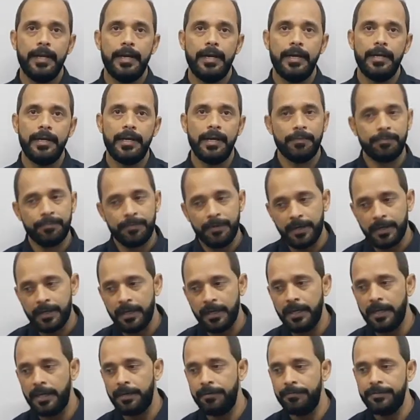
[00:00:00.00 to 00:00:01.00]

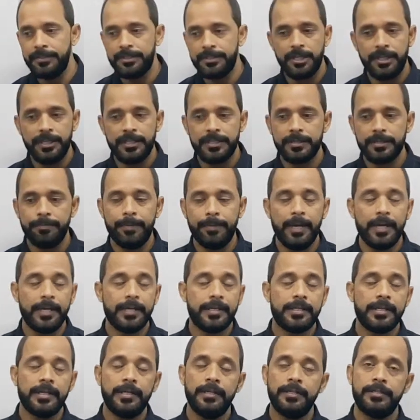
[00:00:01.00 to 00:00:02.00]
Definitely revision is a
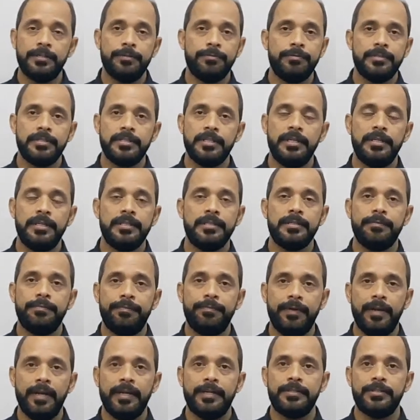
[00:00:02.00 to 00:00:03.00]
matter, revision is a
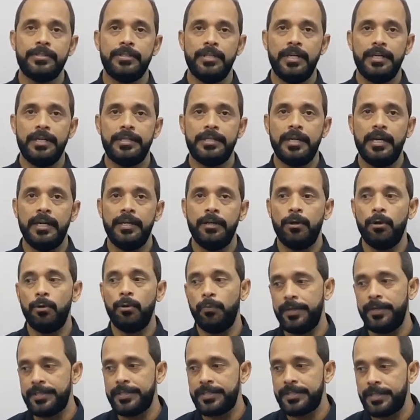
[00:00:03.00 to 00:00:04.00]
fact that I
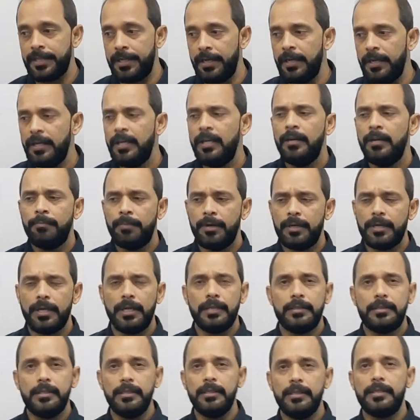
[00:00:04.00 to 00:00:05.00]
always say. But
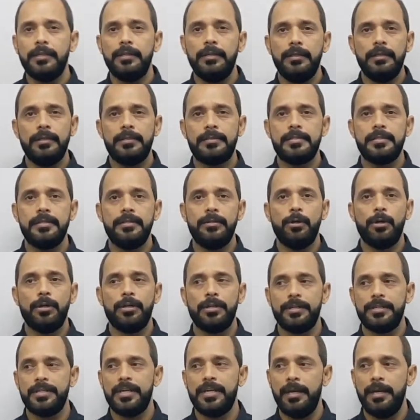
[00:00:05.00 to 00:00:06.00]
I think it's not
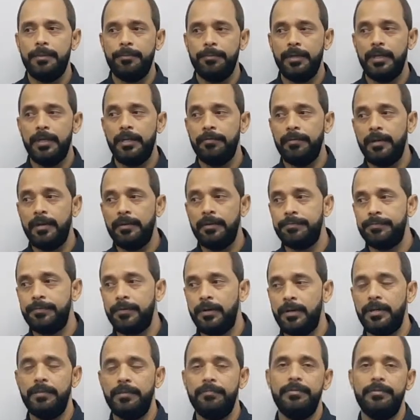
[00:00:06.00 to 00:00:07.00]
a time even
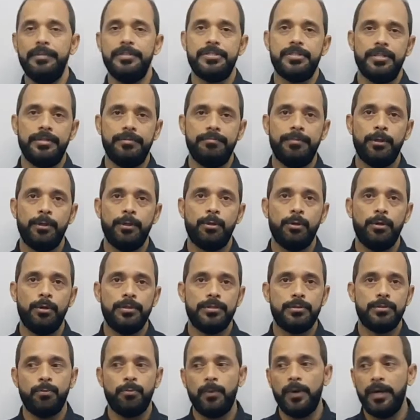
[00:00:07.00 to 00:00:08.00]
for revision,
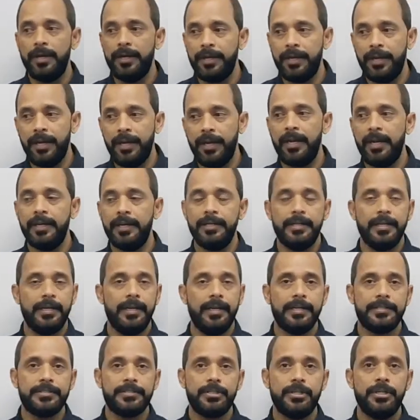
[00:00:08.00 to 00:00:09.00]
because one day and the
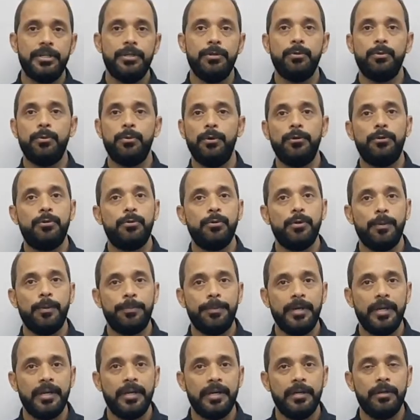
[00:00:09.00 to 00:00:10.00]
next day you're going to
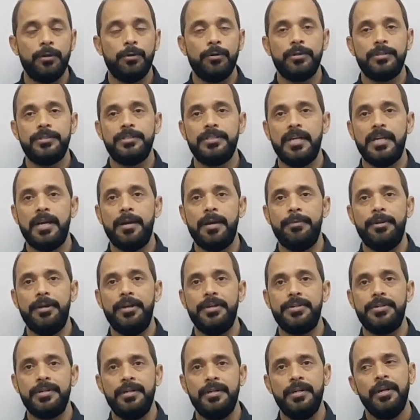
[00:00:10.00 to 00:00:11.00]
appear in your
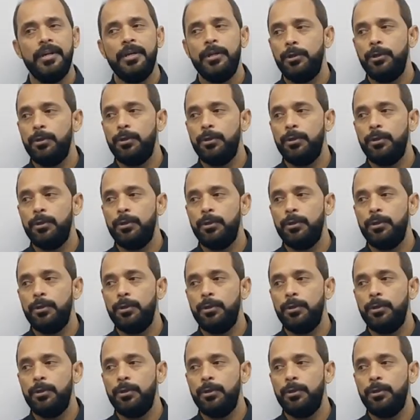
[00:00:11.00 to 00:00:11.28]
examination.